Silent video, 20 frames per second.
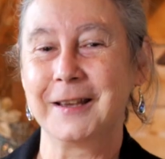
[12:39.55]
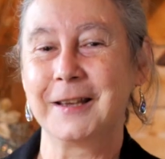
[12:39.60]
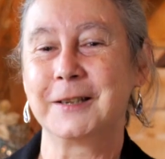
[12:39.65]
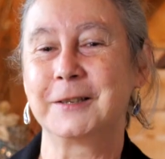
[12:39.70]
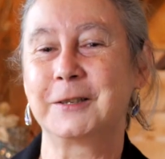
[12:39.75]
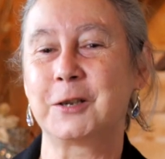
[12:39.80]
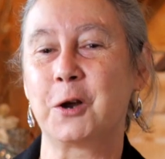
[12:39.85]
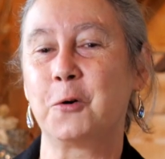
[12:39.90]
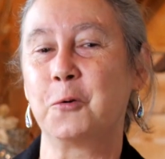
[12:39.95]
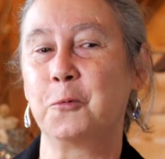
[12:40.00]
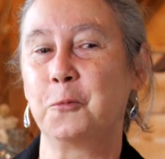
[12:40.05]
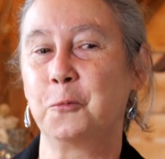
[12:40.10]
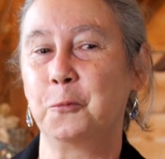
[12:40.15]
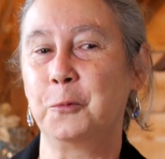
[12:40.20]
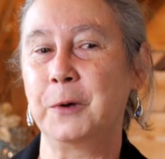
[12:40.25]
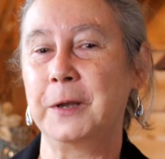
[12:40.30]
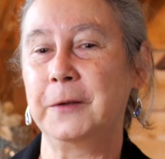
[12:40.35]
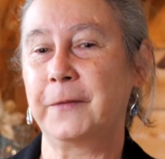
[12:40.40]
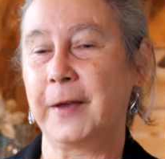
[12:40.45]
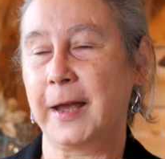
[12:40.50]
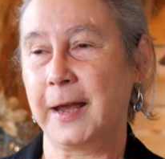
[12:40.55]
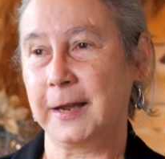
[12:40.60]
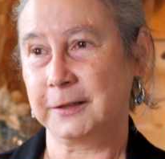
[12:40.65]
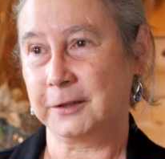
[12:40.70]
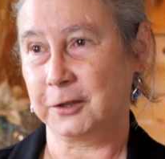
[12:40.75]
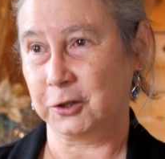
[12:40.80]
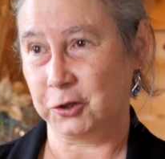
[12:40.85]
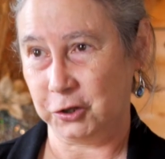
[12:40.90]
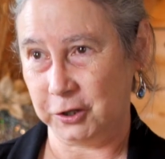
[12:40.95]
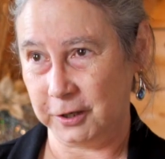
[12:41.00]
So we've
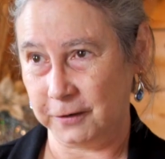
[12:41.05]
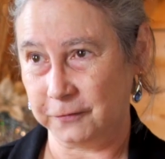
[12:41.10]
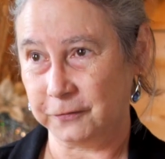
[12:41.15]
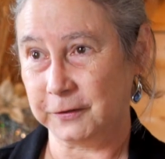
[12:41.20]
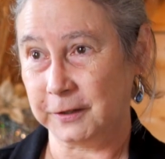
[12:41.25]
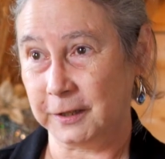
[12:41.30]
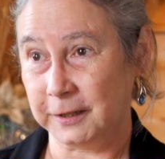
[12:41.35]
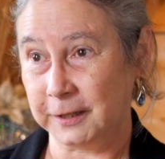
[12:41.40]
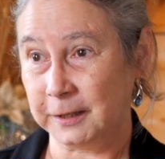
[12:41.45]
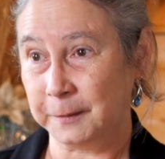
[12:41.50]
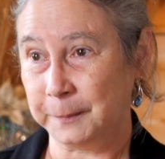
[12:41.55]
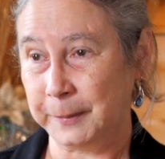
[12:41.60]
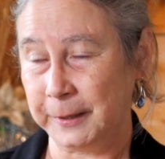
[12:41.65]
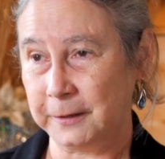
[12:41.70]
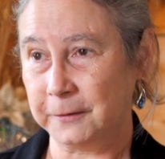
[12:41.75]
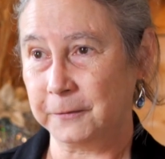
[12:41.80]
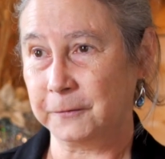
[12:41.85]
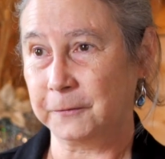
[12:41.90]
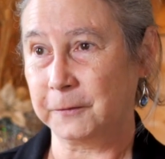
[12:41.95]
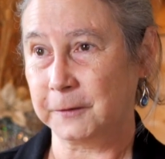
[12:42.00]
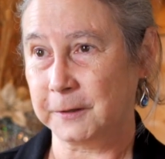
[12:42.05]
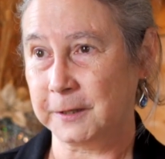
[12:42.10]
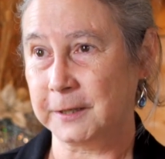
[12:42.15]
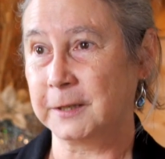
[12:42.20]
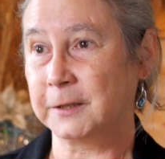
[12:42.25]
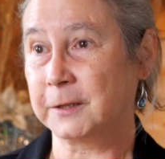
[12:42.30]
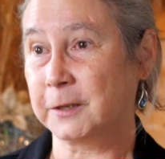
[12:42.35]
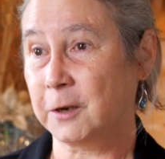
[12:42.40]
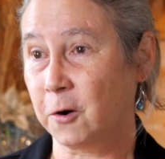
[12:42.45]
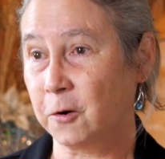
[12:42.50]
had to shift a little bit
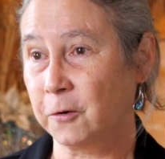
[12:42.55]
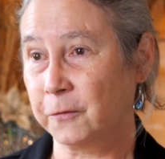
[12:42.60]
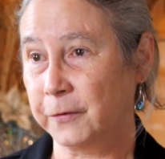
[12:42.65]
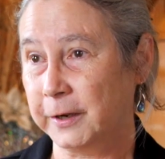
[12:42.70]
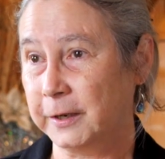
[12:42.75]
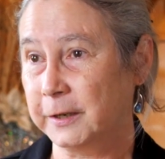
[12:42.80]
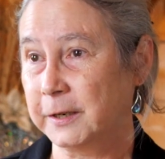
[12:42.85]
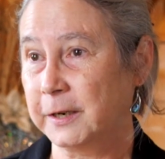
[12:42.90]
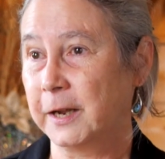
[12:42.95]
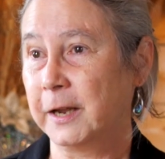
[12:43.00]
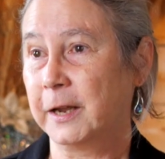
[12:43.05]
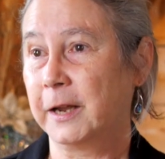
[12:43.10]
since COVID